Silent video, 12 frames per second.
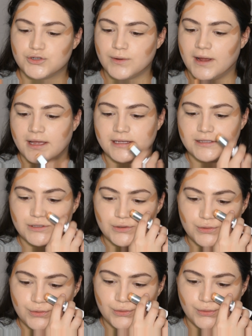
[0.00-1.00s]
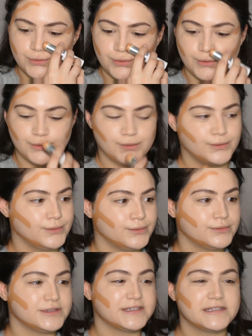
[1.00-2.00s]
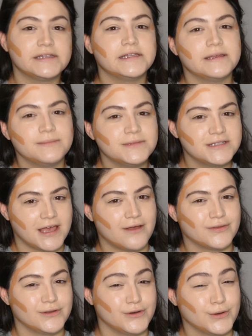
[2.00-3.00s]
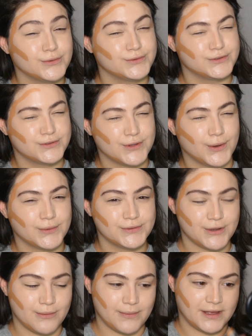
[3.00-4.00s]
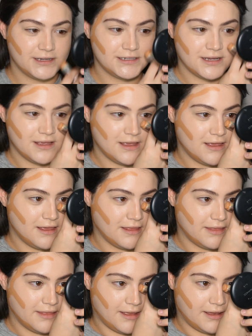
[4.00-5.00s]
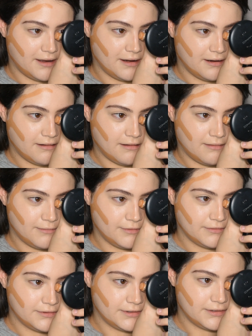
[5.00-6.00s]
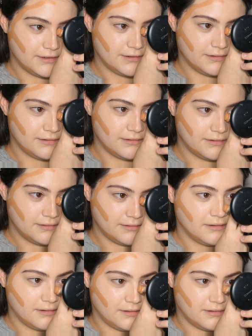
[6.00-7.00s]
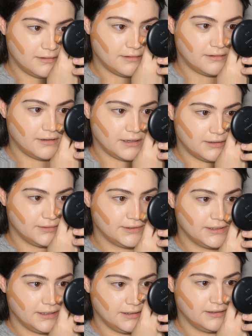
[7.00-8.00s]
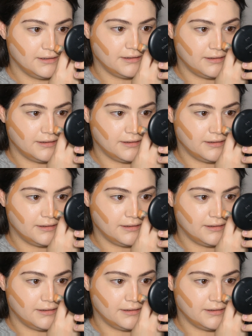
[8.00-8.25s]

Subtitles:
try to slim down the nose so much that it almost, like you see,